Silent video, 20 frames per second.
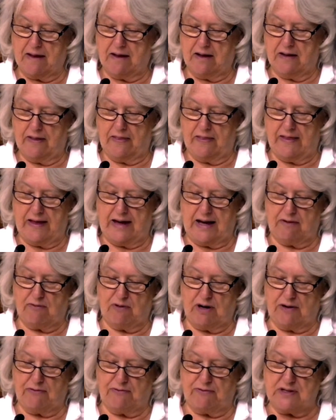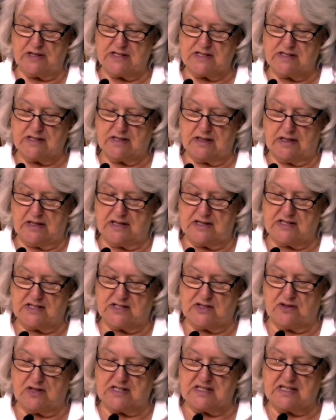That reference is
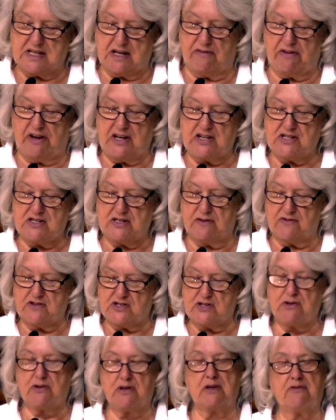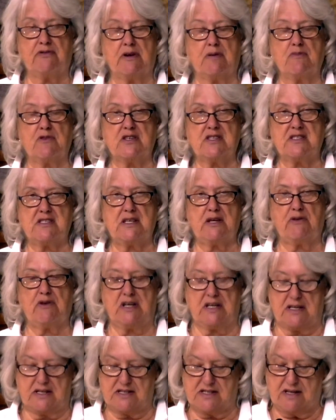to the salvation of Judah from the
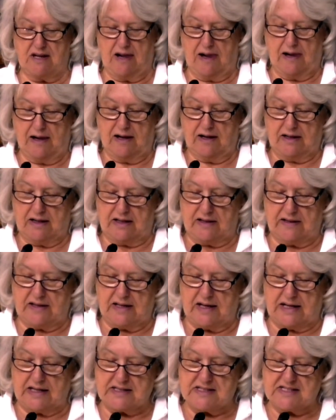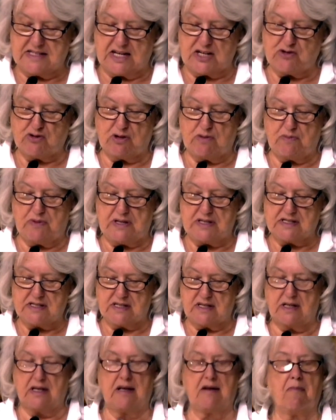Syrians in the 8th century
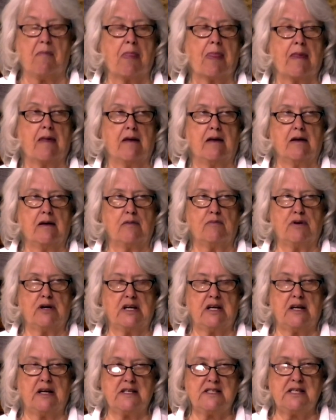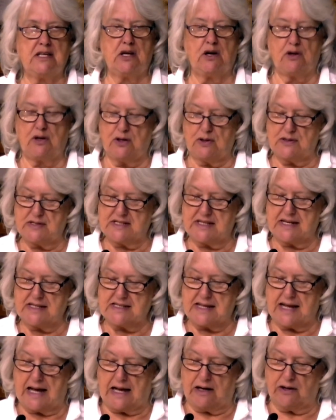BC, but it is here used as
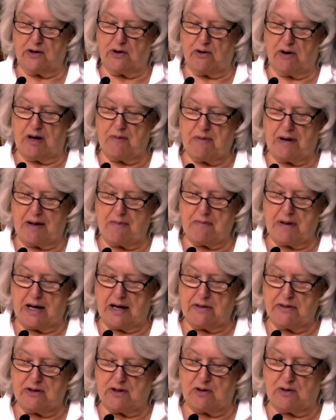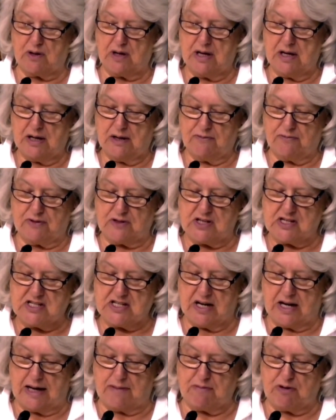allegory by Matthew for the
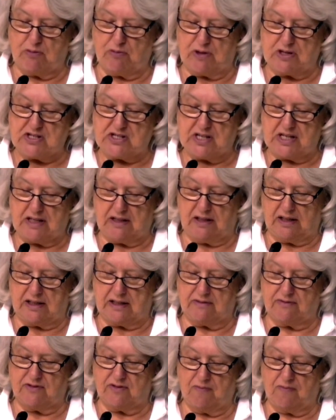time in which he lived.